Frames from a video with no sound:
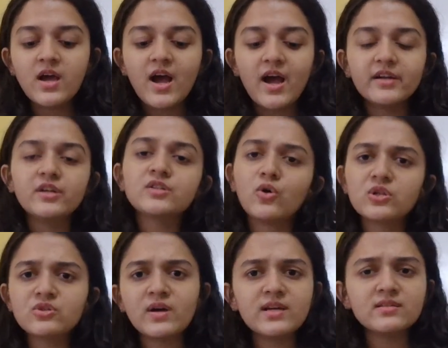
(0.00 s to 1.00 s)
And it
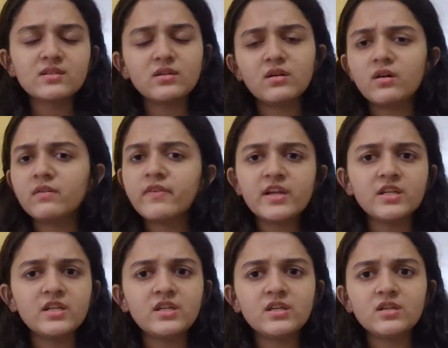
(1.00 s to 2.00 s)
also has a
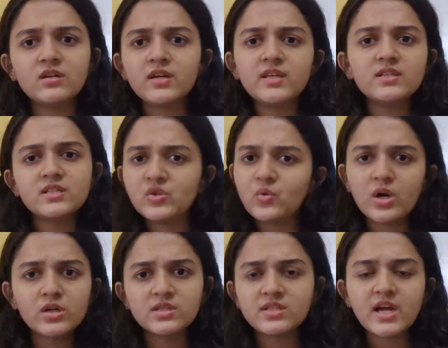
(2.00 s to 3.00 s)
very easy to
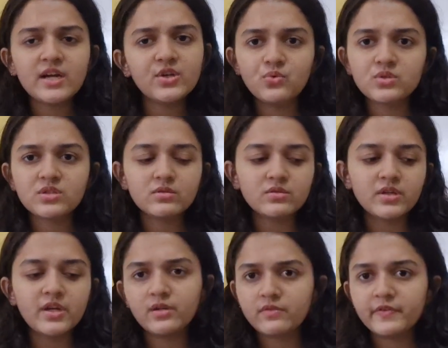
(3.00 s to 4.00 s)
understand user
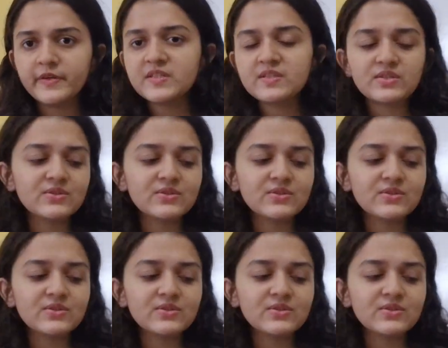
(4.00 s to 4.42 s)
interface.